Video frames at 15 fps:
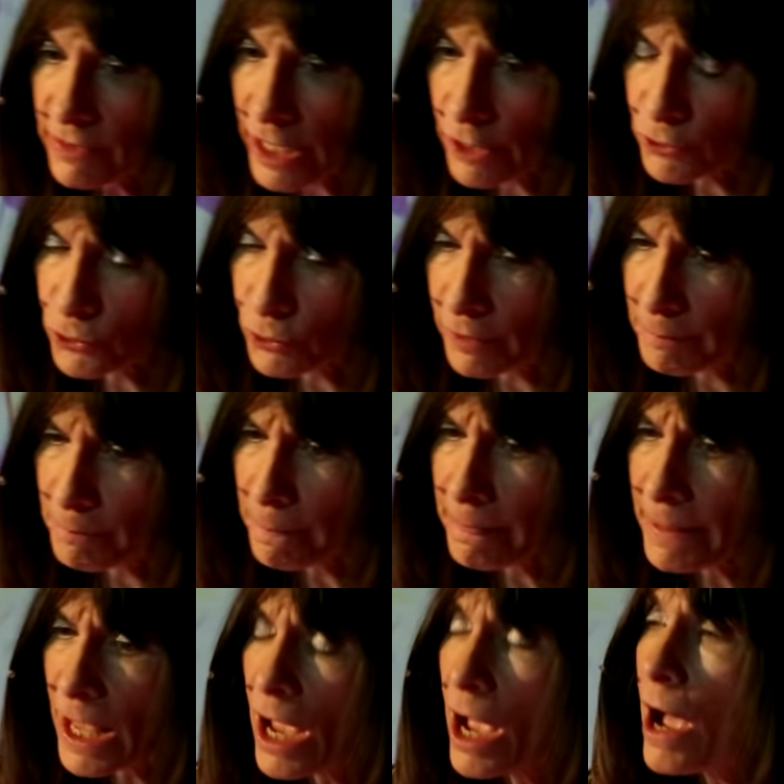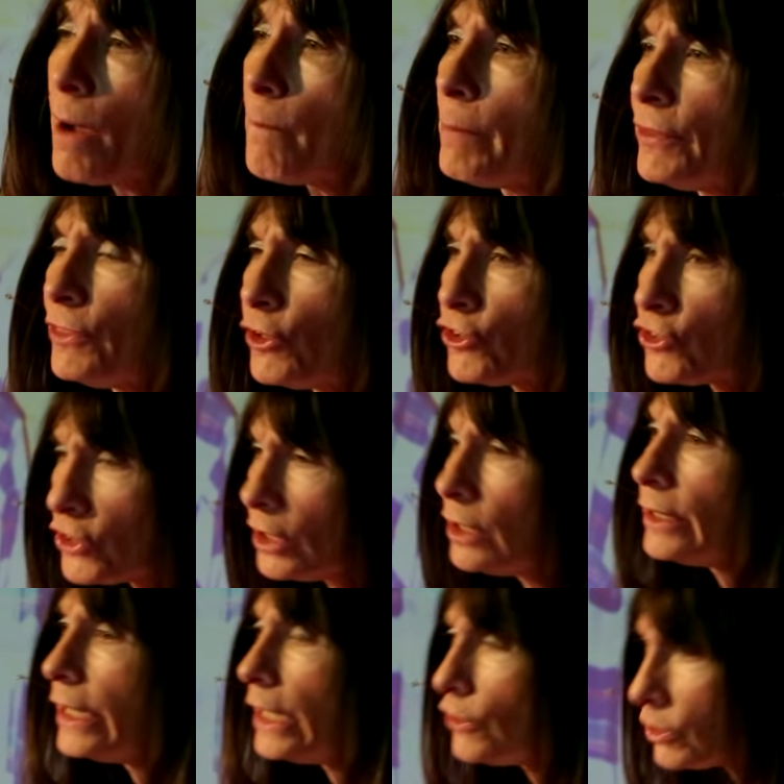of that sort. But there still
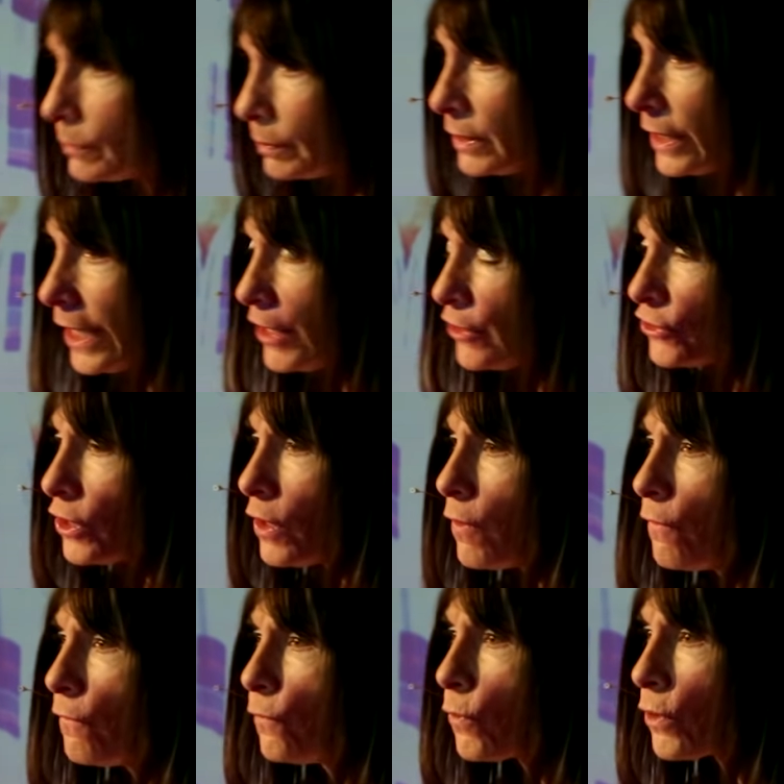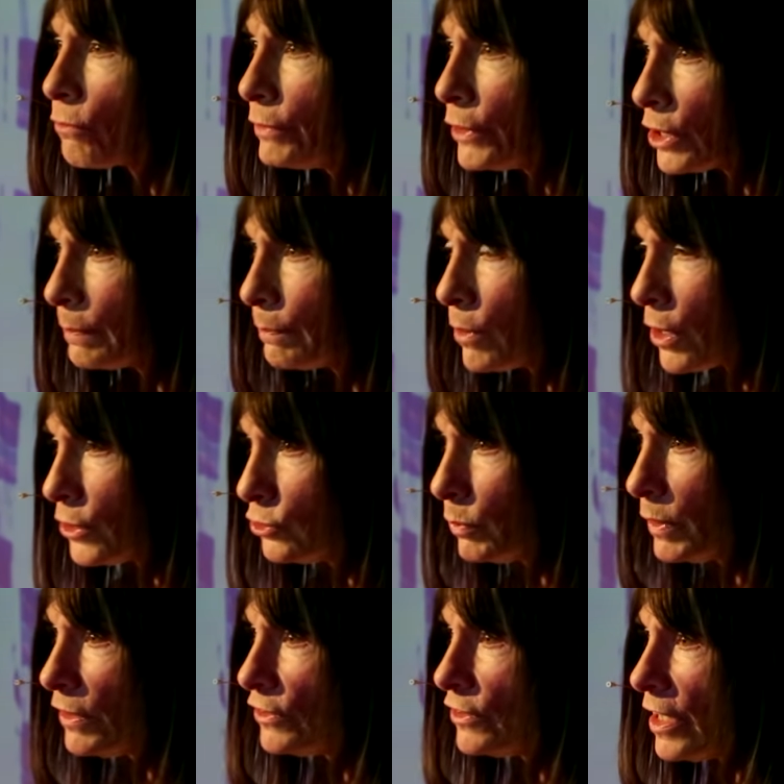is a place for reared apart
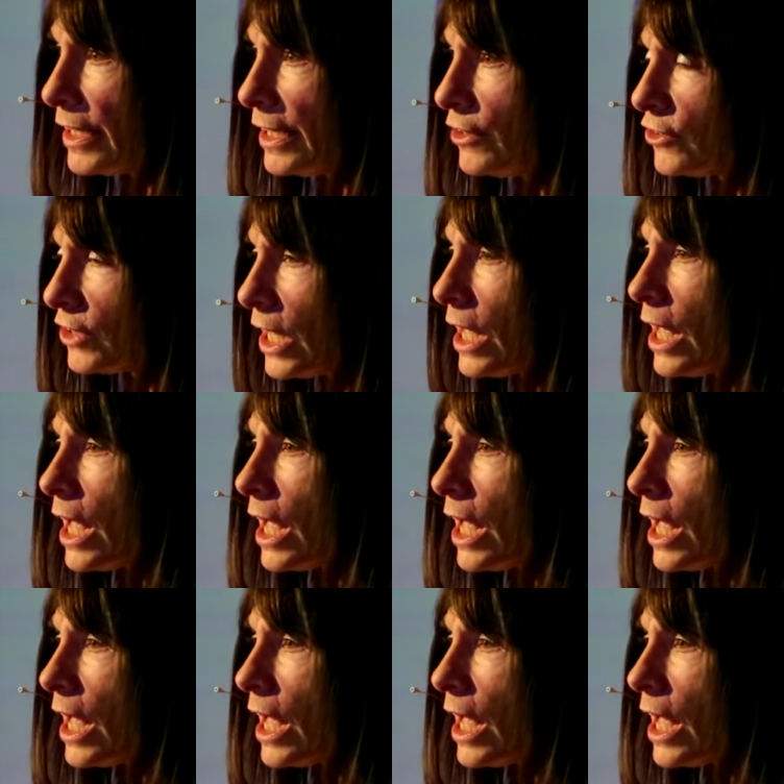twin studies